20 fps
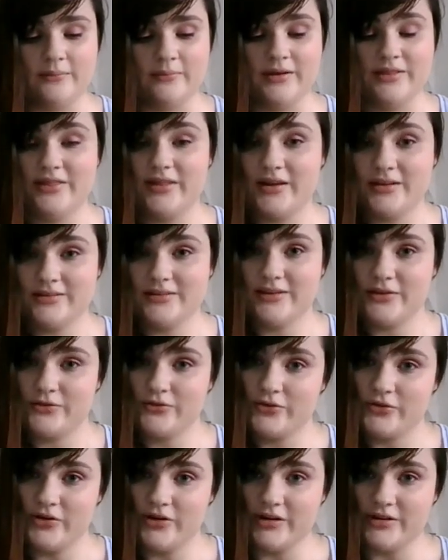And that is it
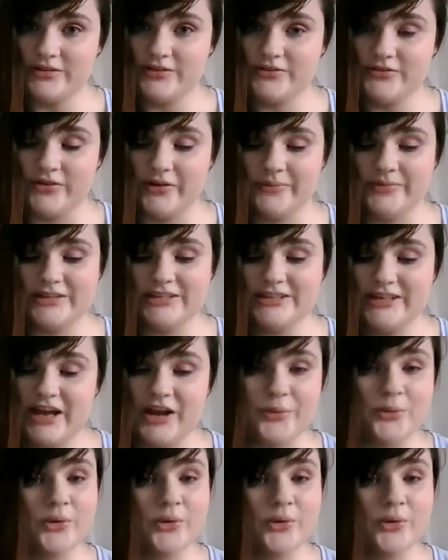for us from today.